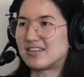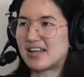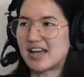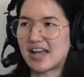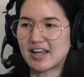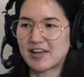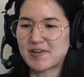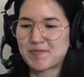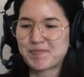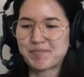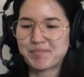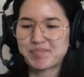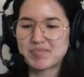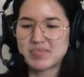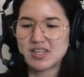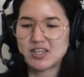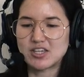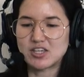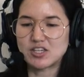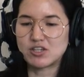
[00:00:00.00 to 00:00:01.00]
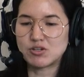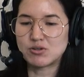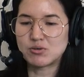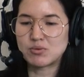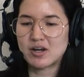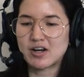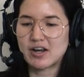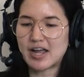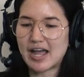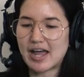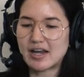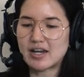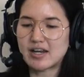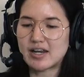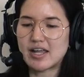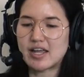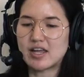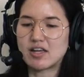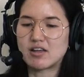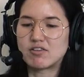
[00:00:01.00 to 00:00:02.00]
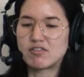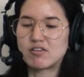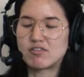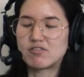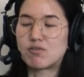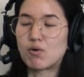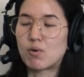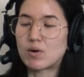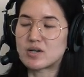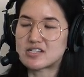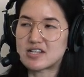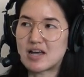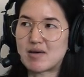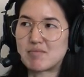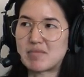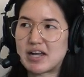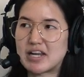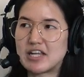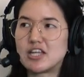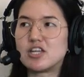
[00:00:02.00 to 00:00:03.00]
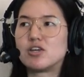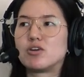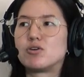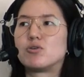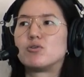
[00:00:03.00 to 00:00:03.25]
Right. Like you are editing for somebody.